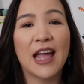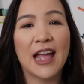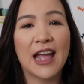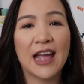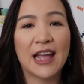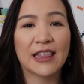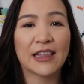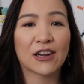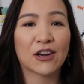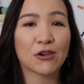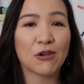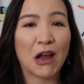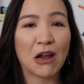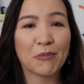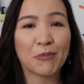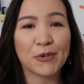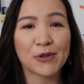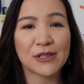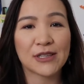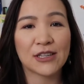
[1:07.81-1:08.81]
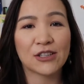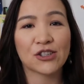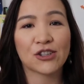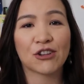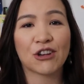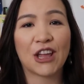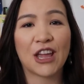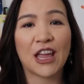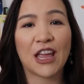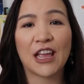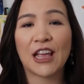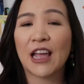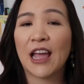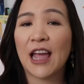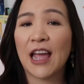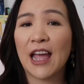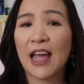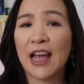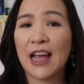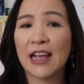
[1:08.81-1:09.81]
and the correct positioning
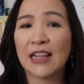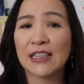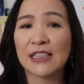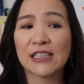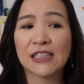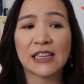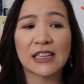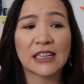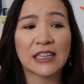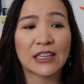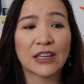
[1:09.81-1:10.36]
and